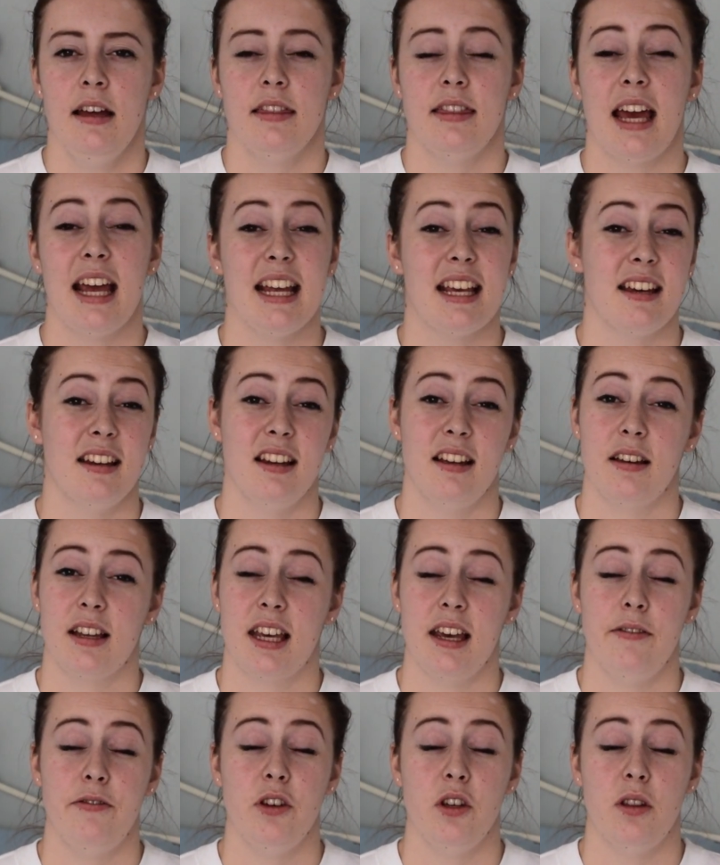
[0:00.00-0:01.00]
They can
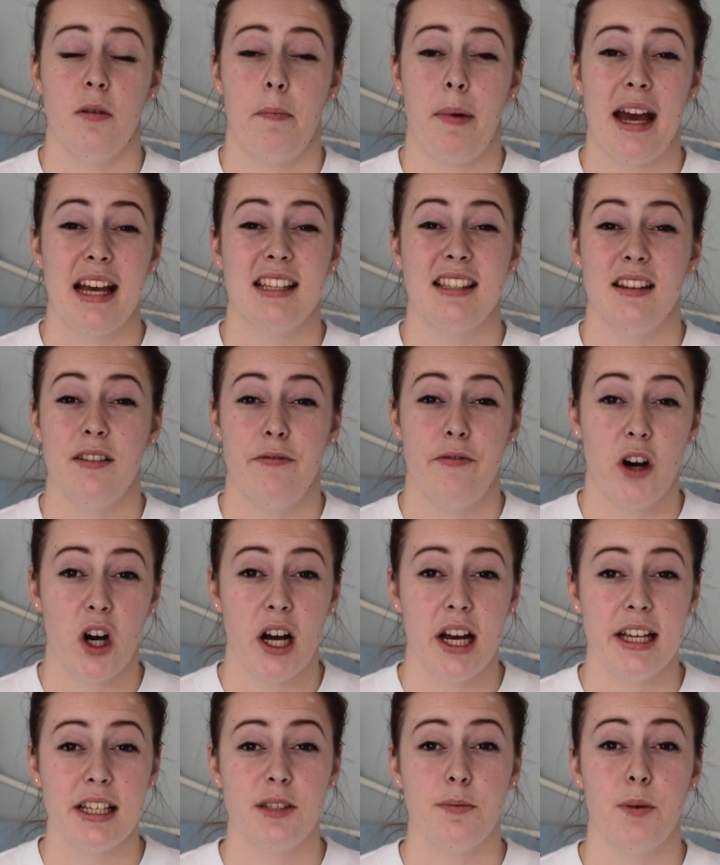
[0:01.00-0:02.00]
give you the best
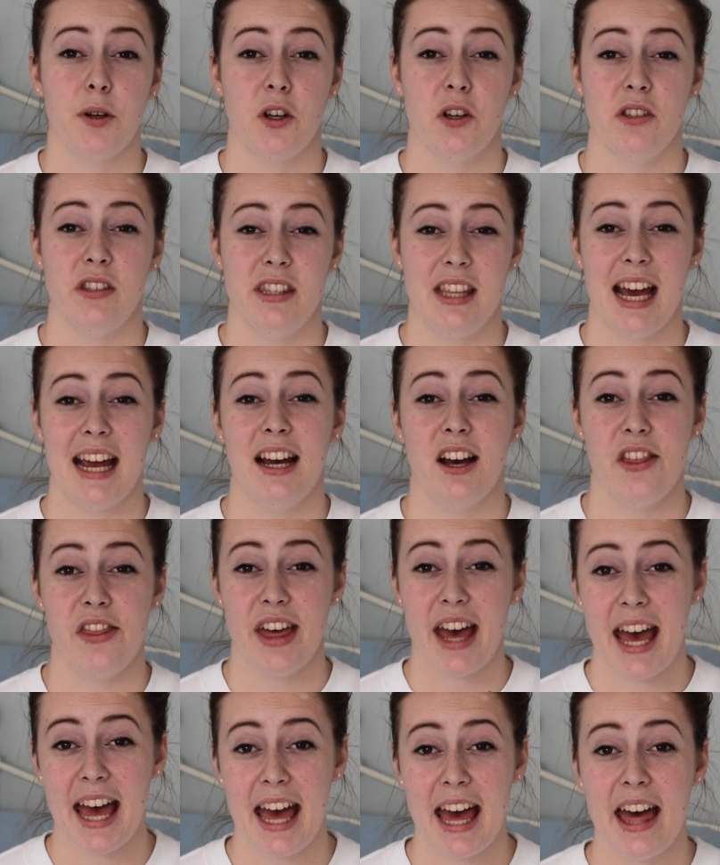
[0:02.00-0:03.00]
advice because they are
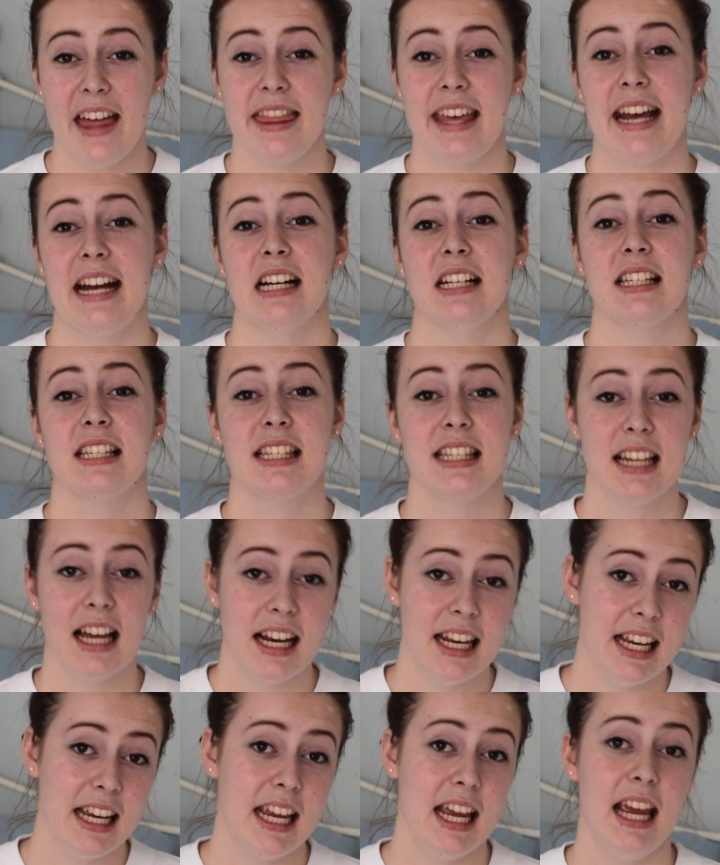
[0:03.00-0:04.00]
there, they are
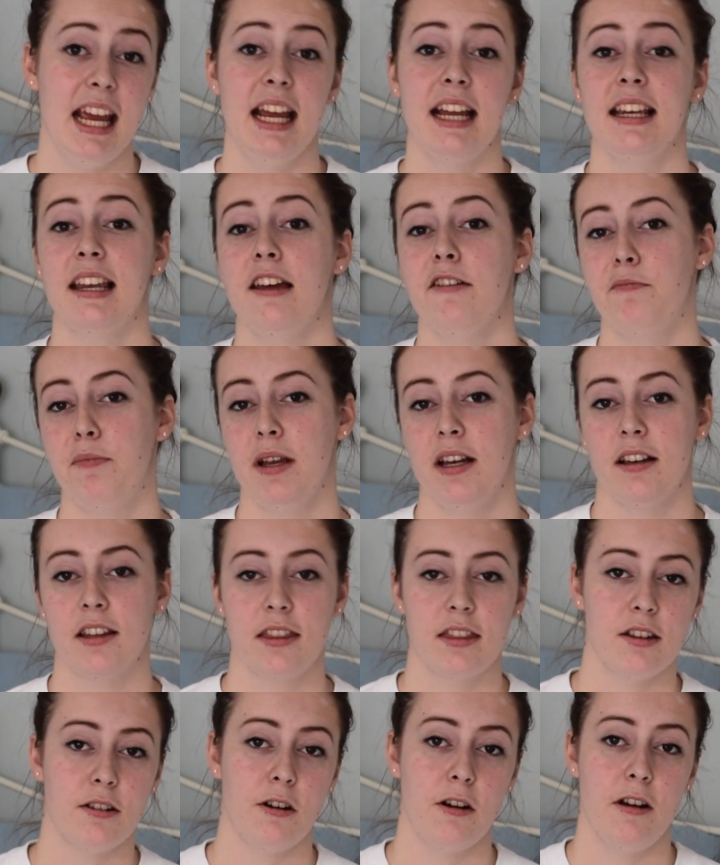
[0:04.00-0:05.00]
studying, they've been
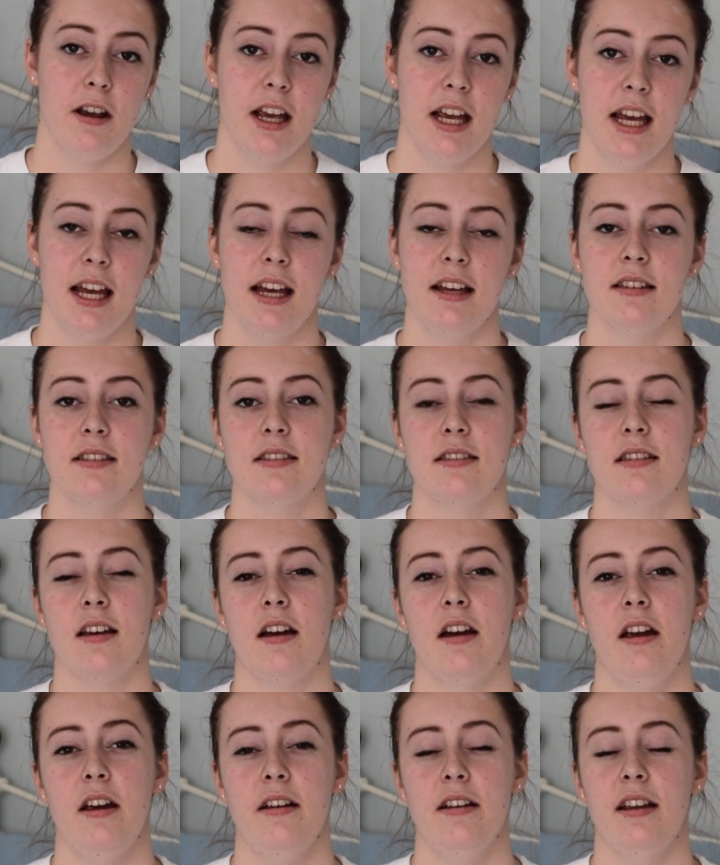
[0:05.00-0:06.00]
through it, so
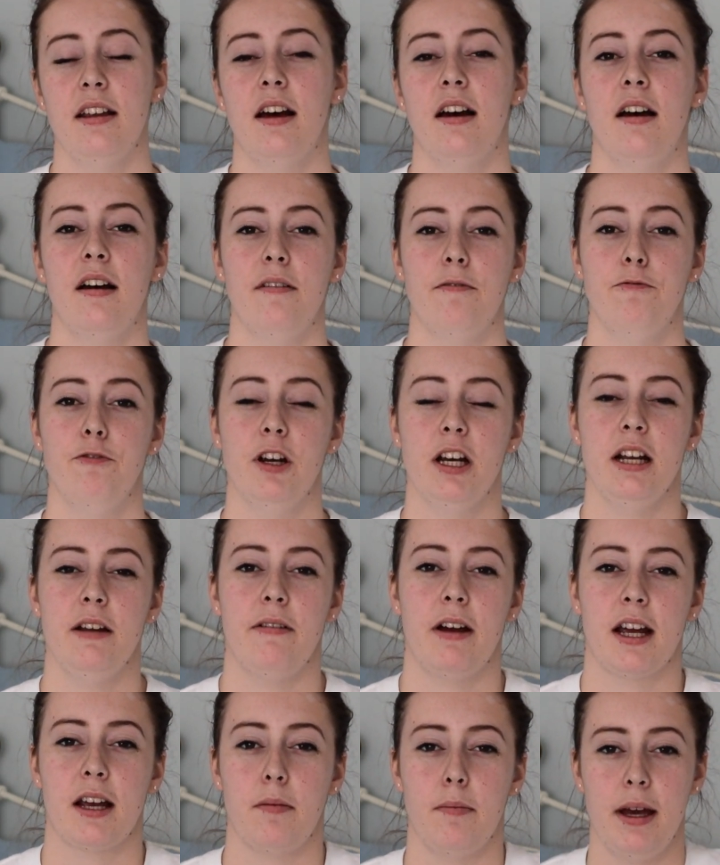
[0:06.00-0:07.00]
I really
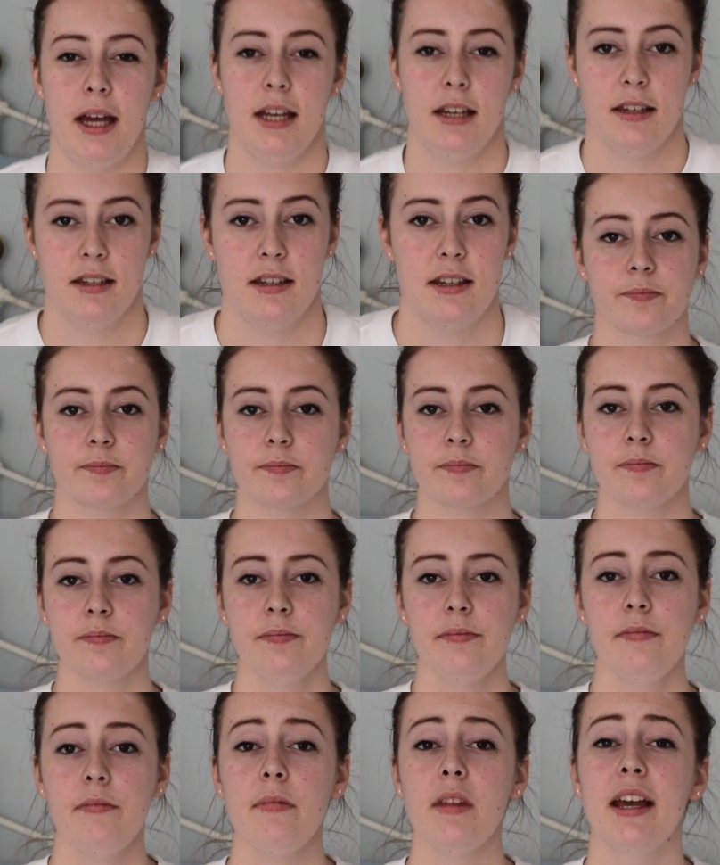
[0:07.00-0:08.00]
recommend
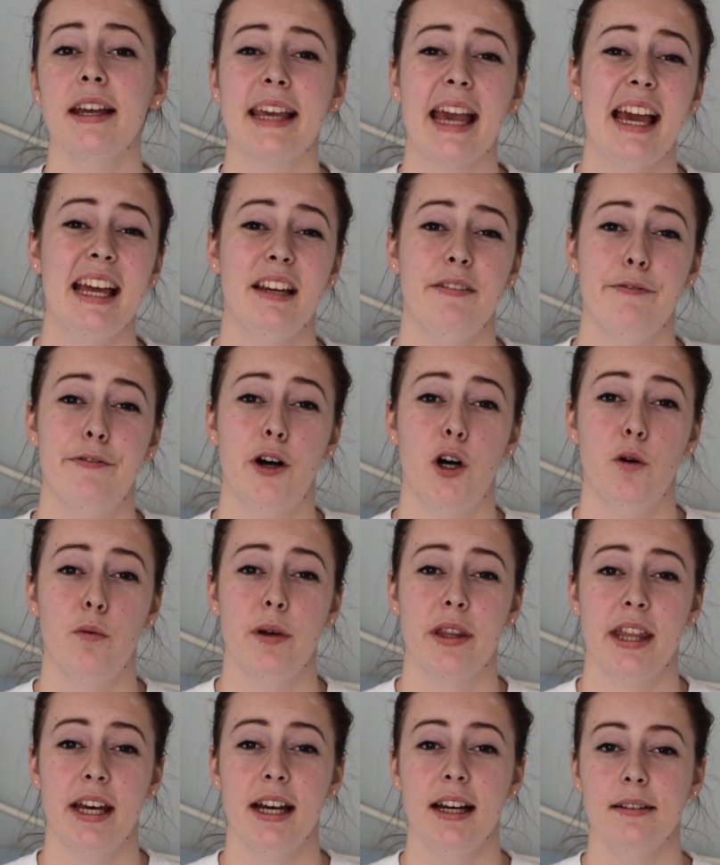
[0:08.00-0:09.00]
getting involved
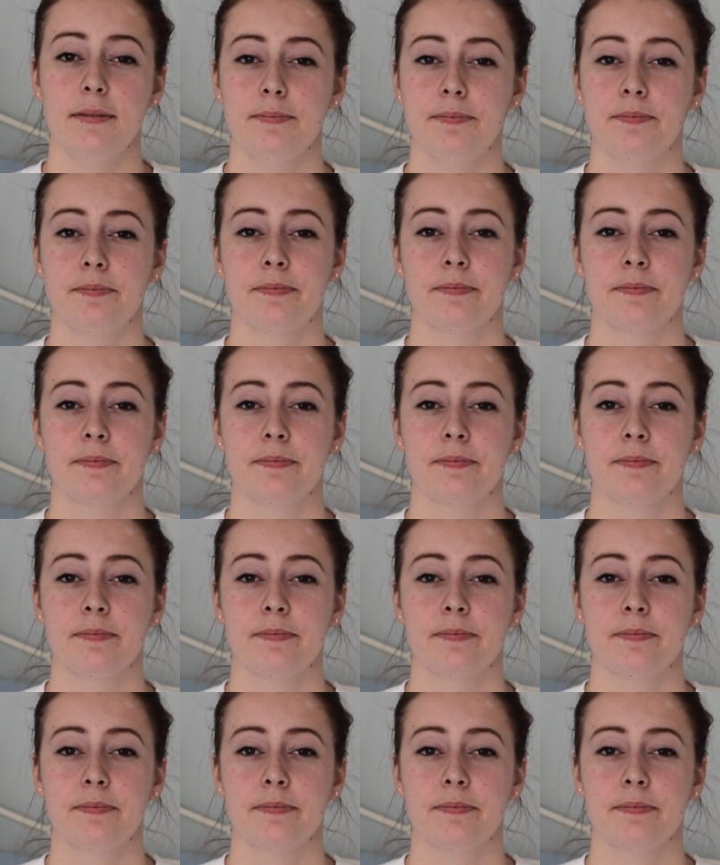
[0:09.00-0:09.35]
with that.